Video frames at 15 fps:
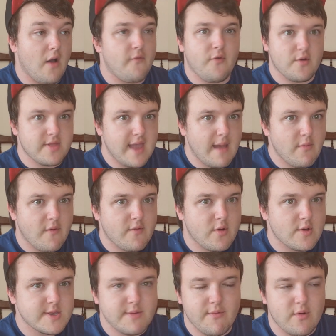for them, of
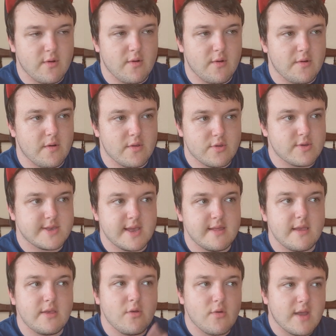course, to see
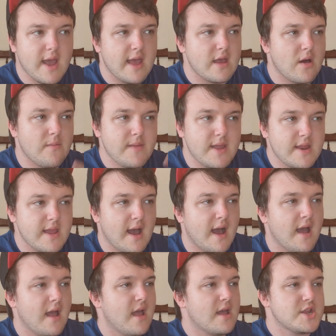the UK,
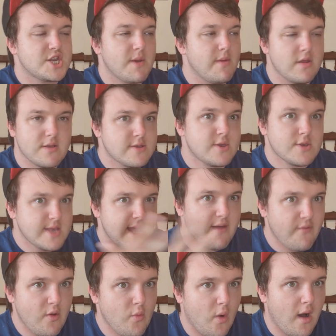Armenia, Germany, to see
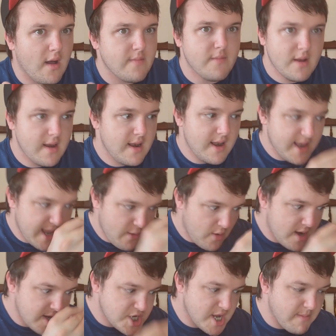everyone, but they
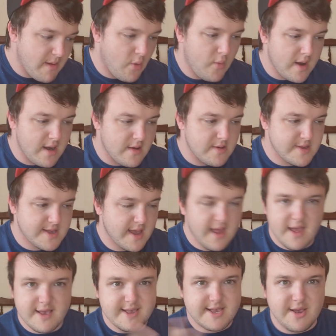were literally my winners.
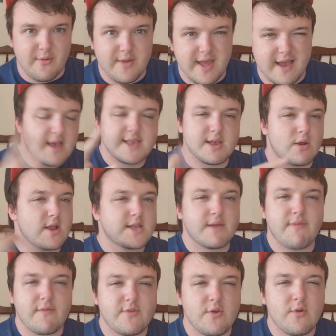So yeah. So let's up
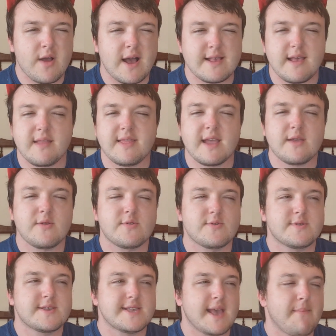to you guys. Thank you to
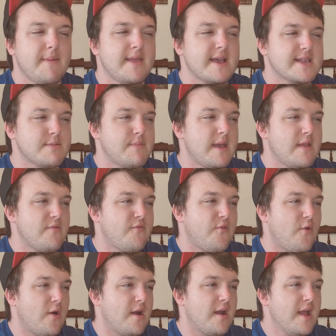Seb and Jasmijn
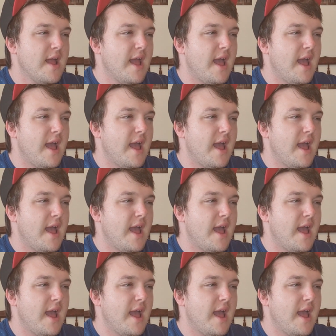for